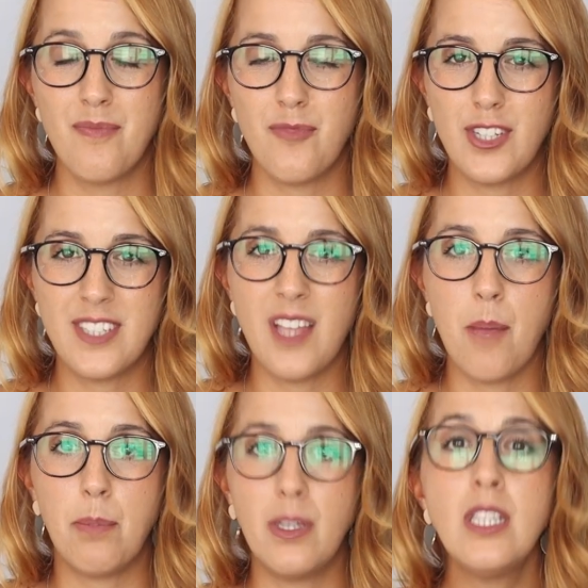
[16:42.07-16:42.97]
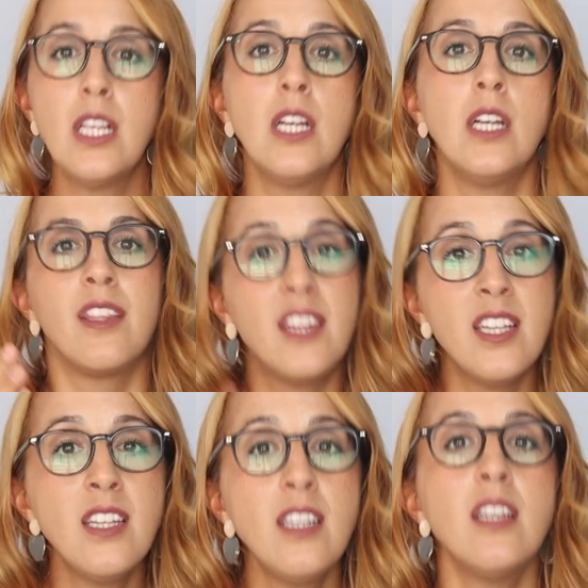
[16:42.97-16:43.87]
For example,
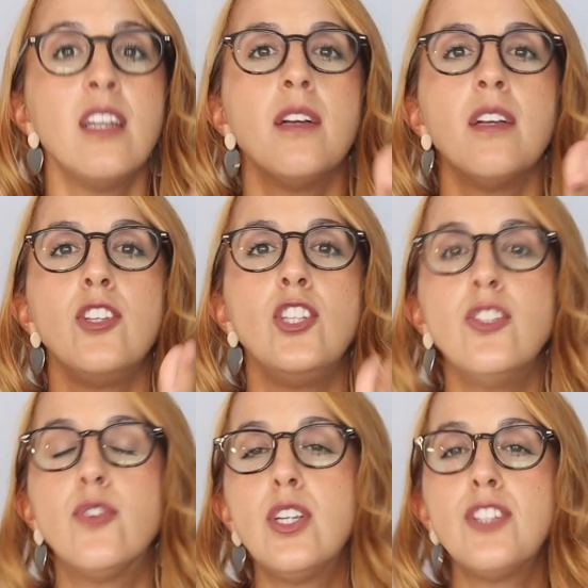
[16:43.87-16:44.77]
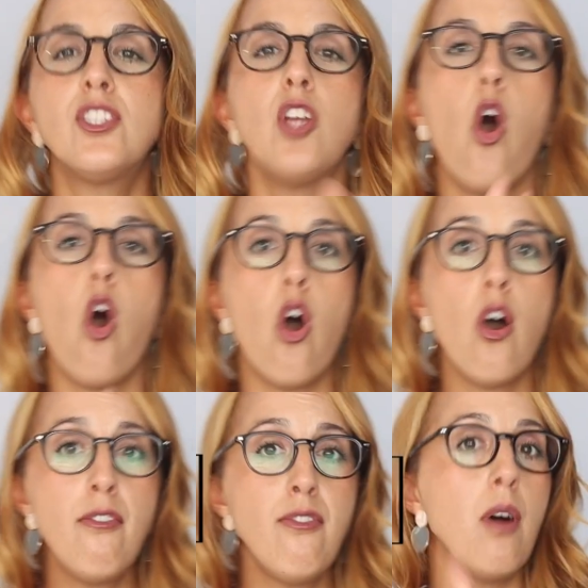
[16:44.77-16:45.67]
the University
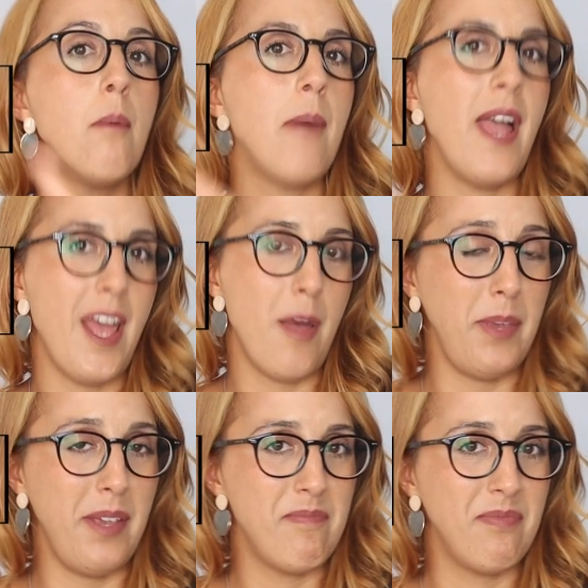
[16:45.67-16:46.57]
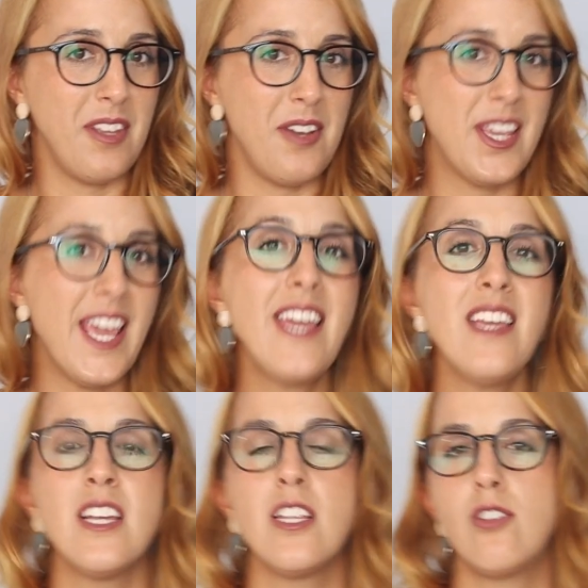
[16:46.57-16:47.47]
of Miami, okay?
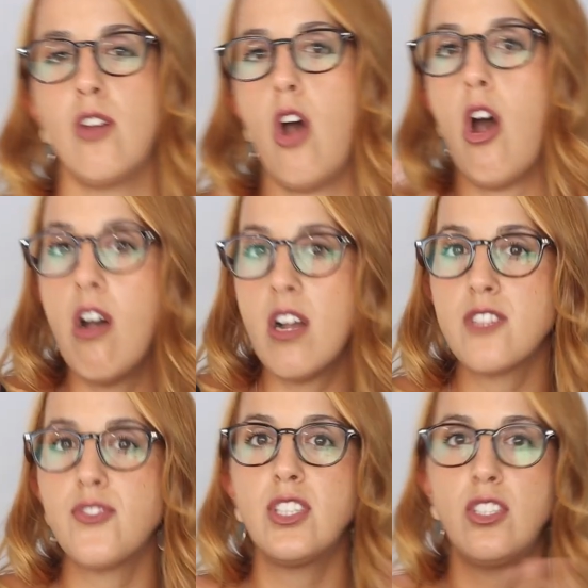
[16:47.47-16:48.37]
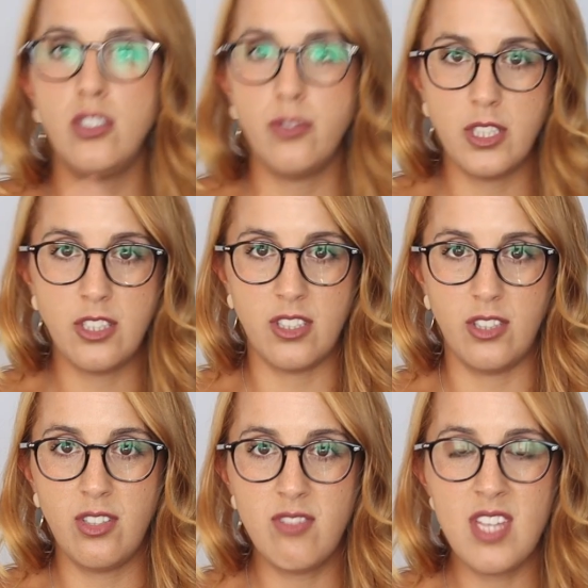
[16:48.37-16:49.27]
So Oxford University, you
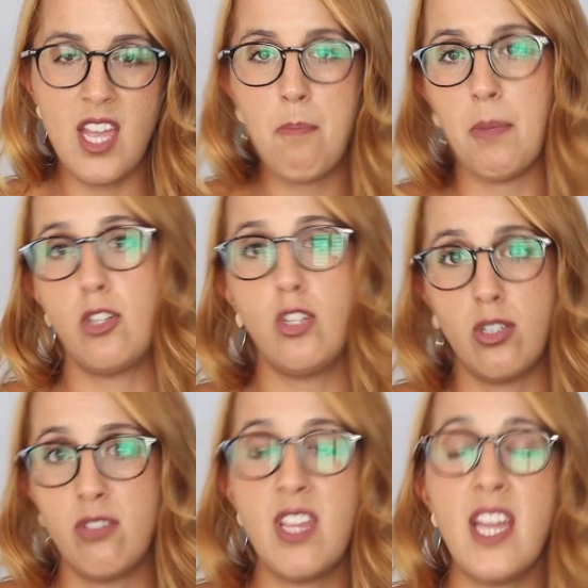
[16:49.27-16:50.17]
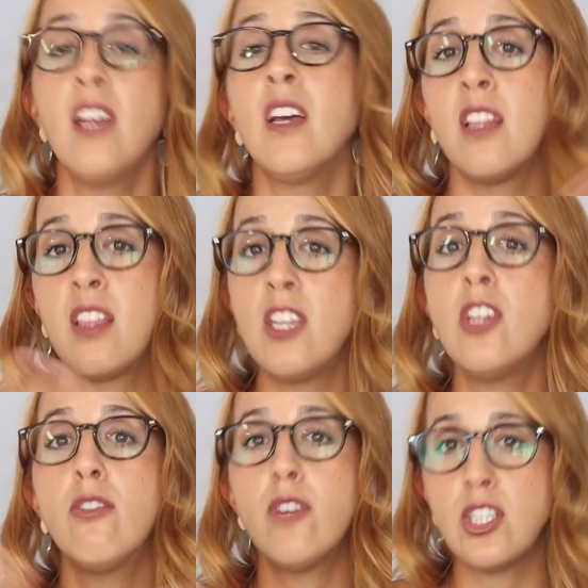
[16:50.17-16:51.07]
don't say, but you could say the
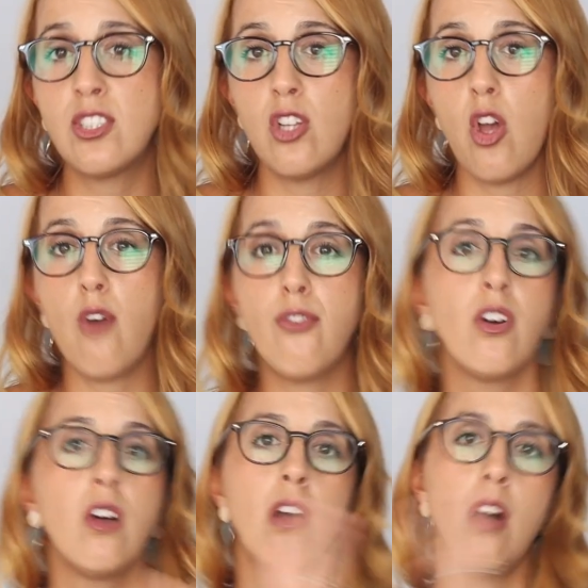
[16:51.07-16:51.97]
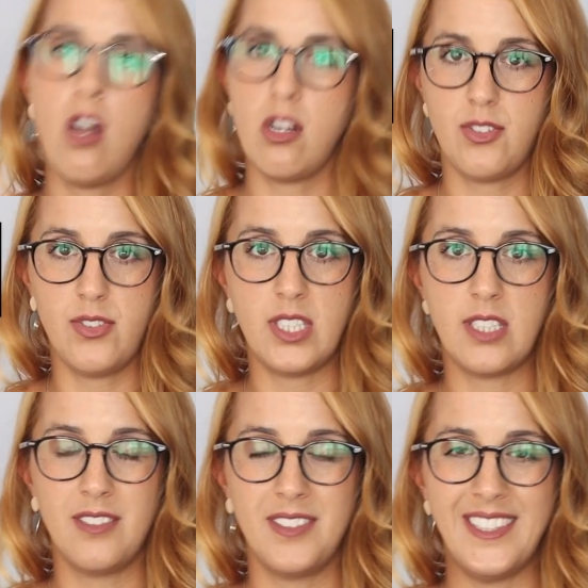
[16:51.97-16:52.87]
University of Oxford,
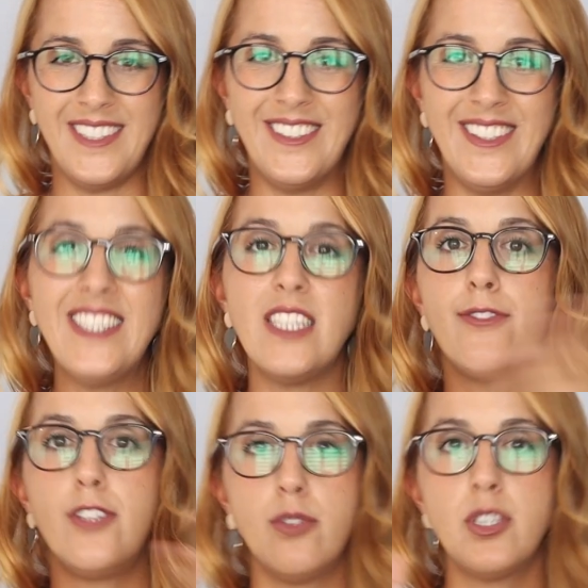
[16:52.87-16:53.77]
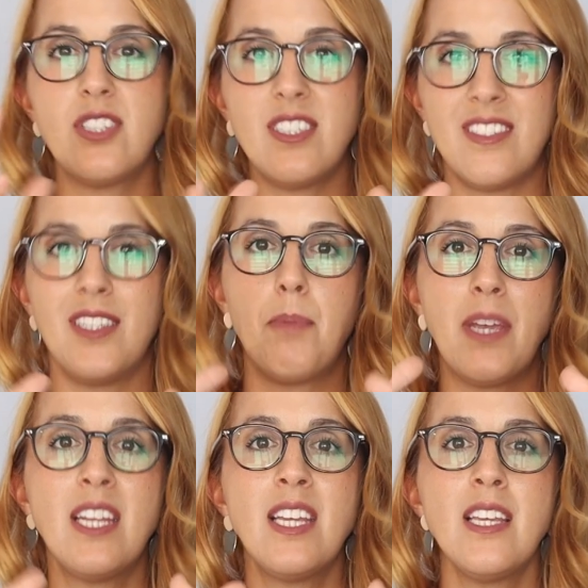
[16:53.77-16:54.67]
all right? If university is in the
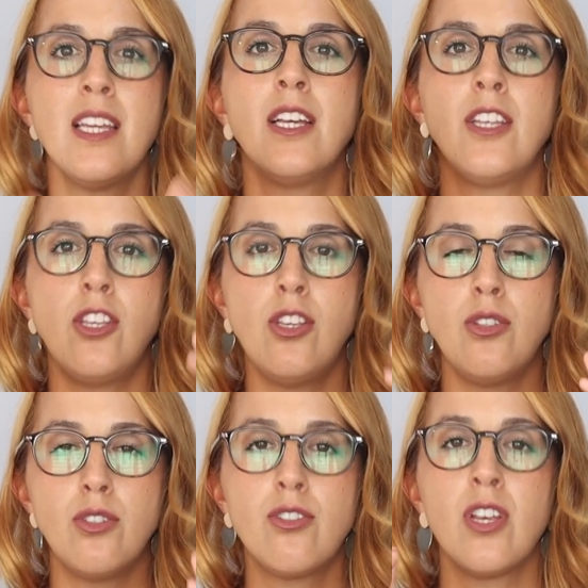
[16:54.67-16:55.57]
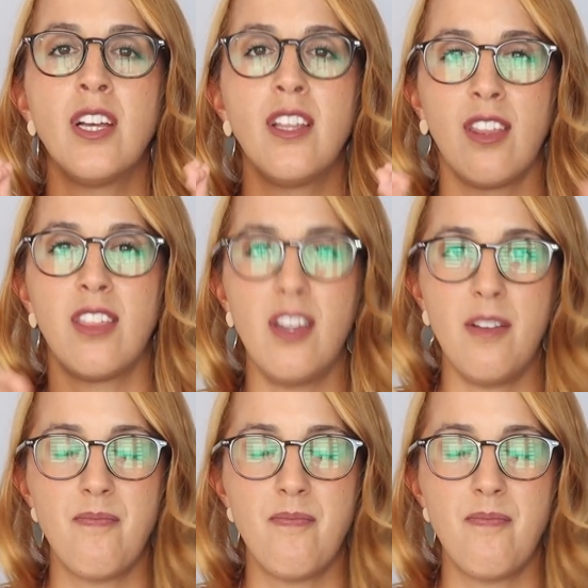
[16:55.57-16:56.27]
beginning, you use the.